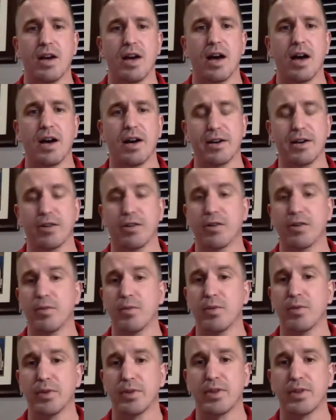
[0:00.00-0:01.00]
A good
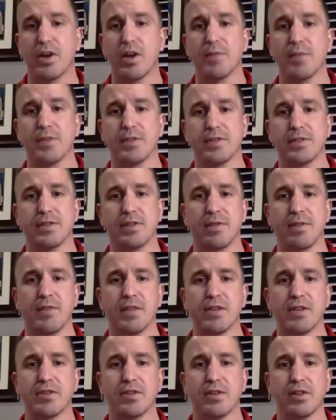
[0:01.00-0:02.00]
rule of thumb is
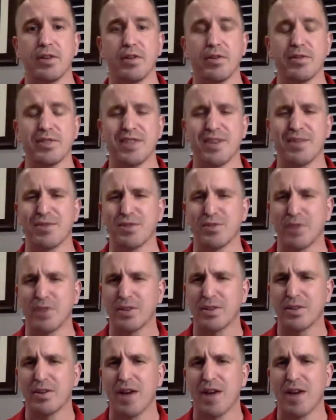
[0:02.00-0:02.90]
conventional loans have stricter